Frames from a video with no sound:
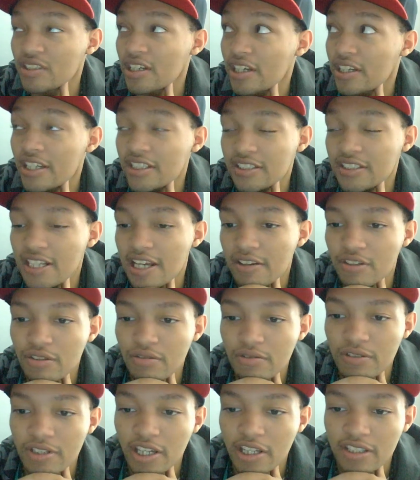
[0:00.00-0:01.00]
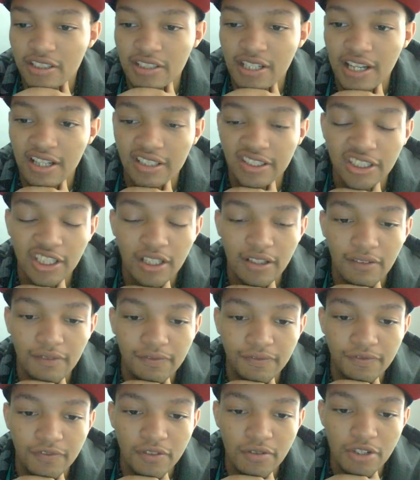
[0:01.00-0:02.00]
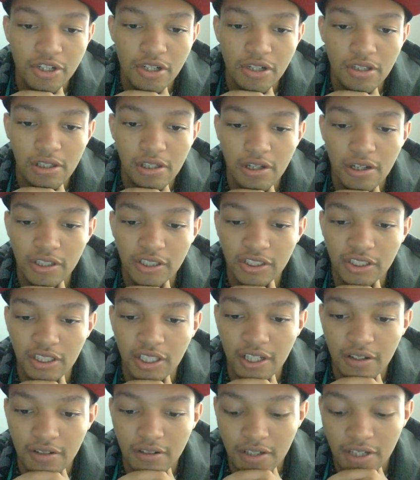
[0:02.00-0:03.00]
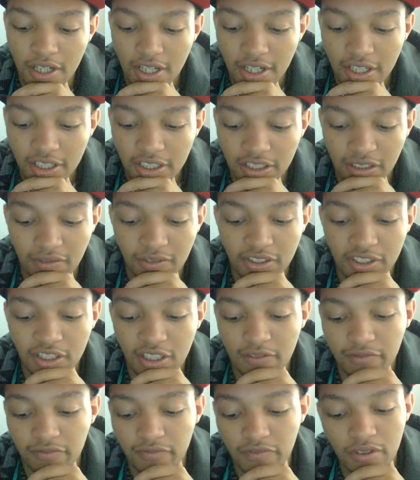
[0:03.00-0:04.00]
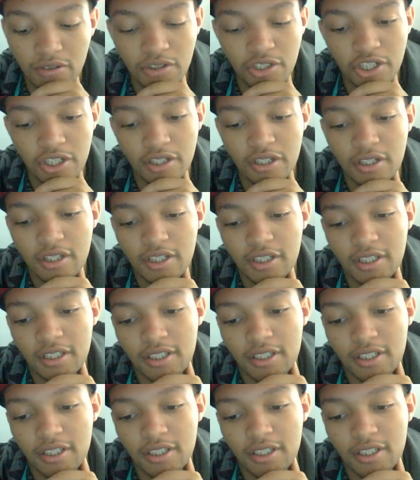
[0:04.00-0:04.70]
So I guess now New Day is now stealing Future lyrics now. So they want to steal from Future.